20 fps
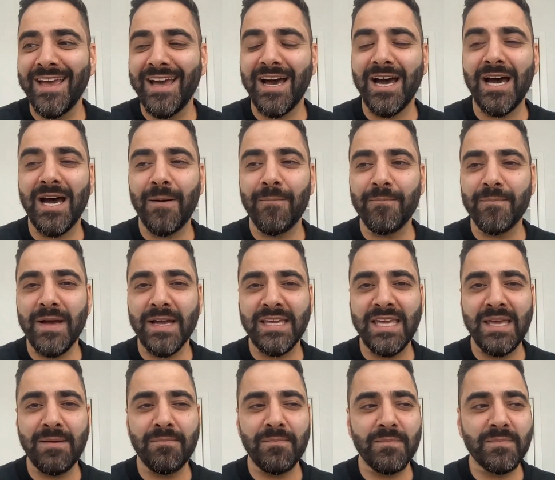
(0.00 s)
I
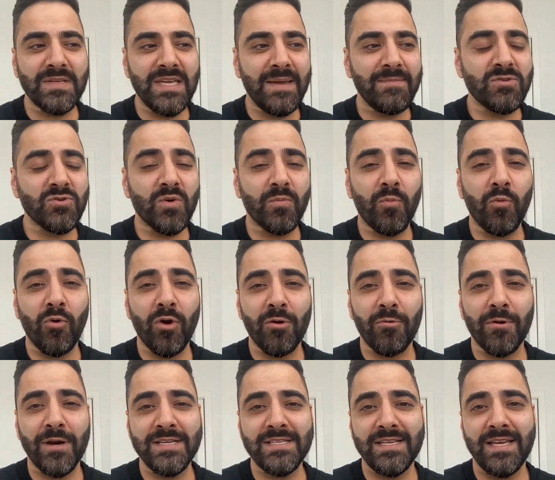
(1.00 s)
came to a point
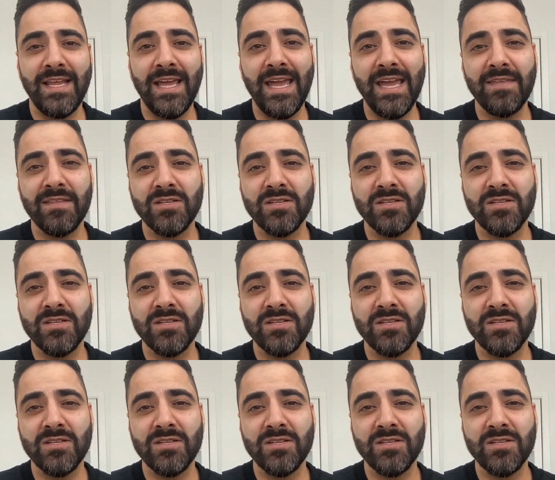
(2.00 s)
where I said, hey,